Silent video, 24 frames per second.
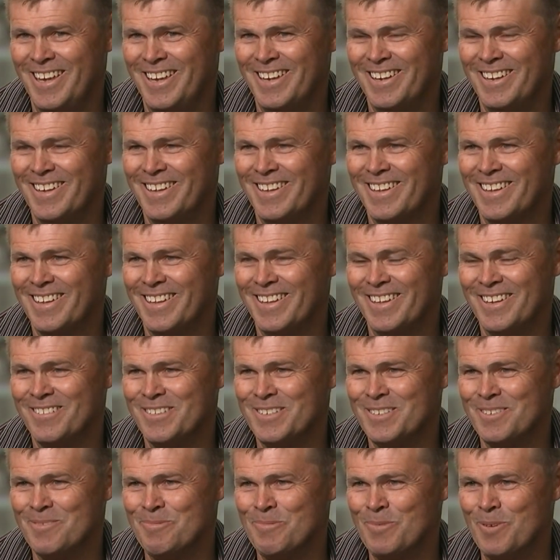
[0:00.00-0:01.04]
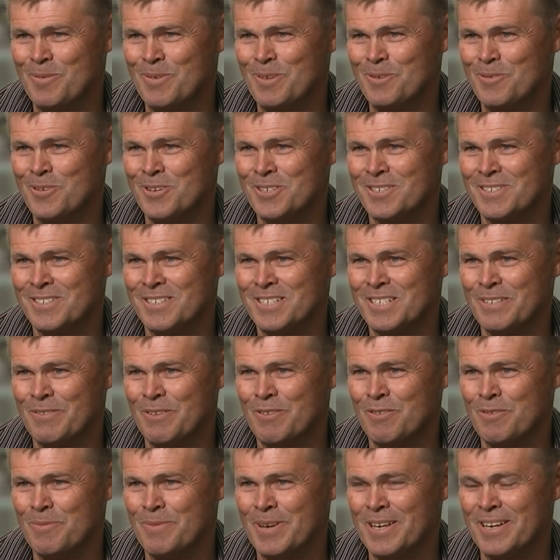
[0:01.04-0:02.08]
Yeah, it was the, probably the worst decision
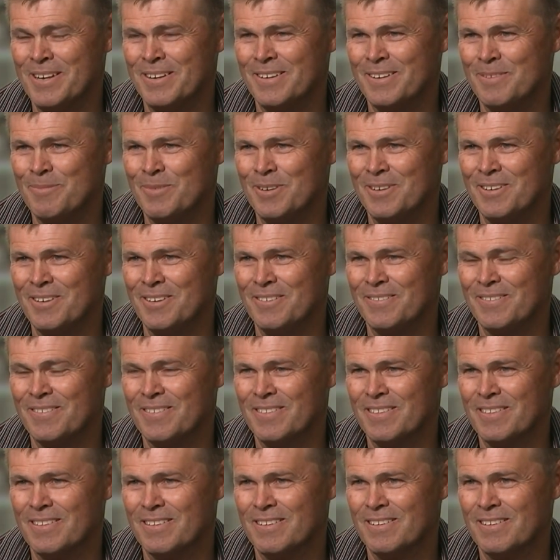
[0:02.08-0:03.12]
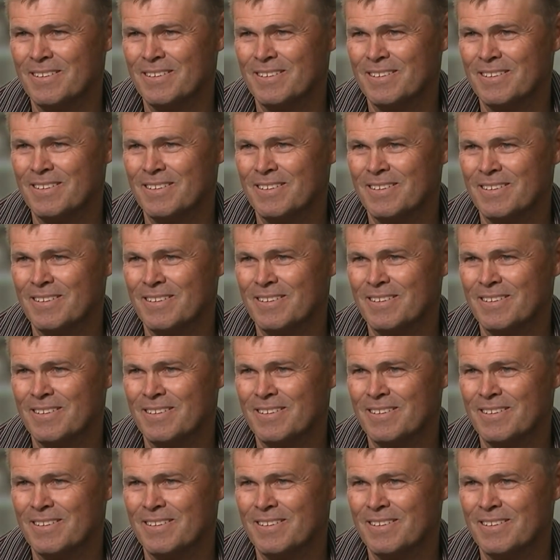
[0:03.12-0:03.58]
I've ever made in my life.